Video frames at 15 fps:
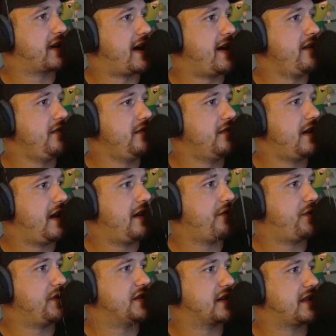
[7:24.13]
on. And
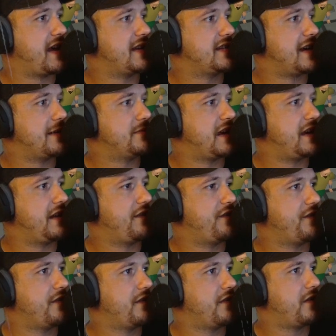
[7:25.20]
if we took that times 80,
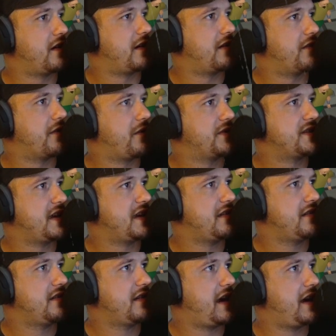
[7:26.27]
or what was it?
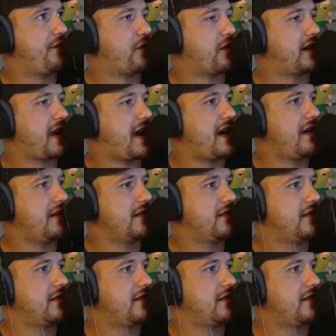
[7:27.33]
84k?